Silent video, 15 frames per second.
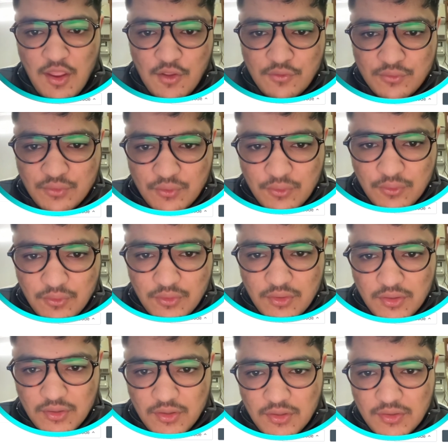So
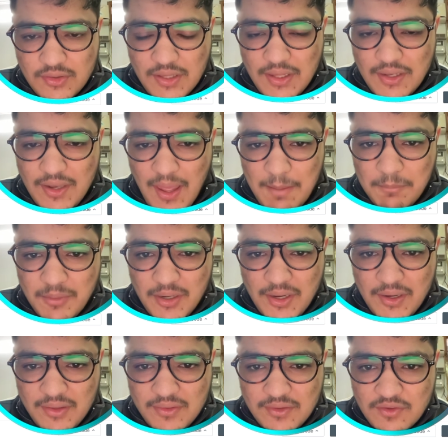then I'm
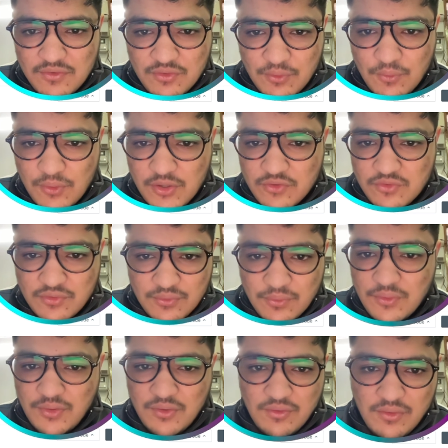creating this new list
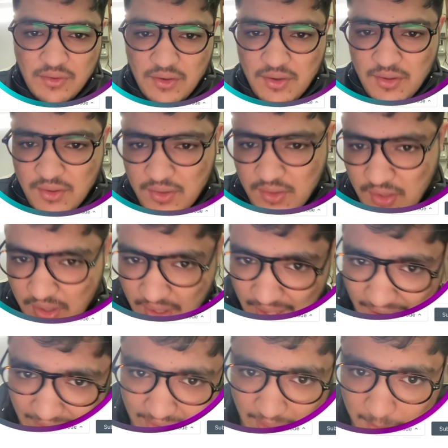node
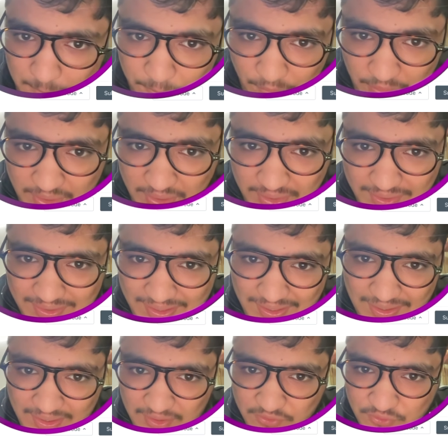and I'm pointing tail
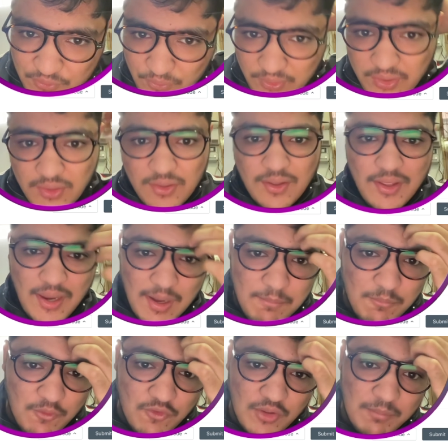next to it and
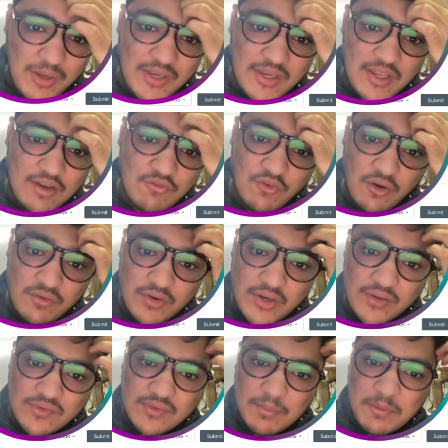moving my tail forward.
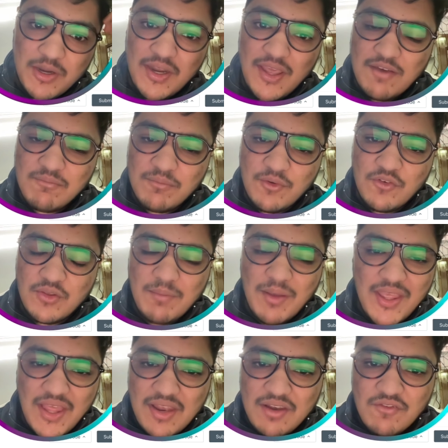Similarly, I'm moving my
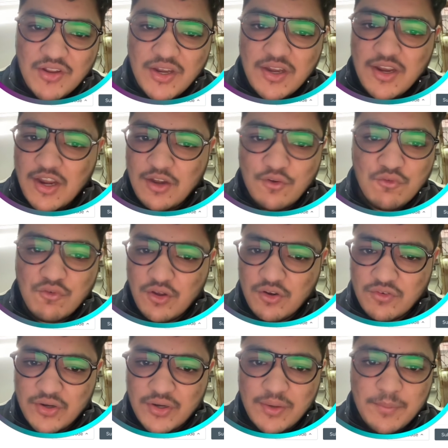L1 and L2
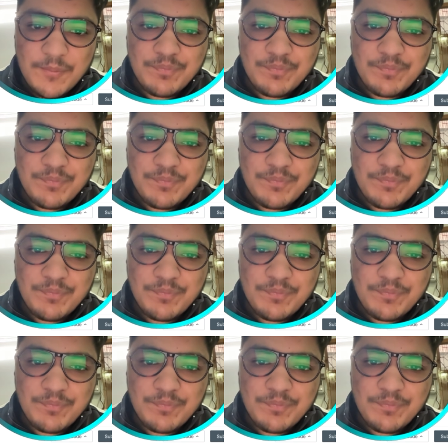forward.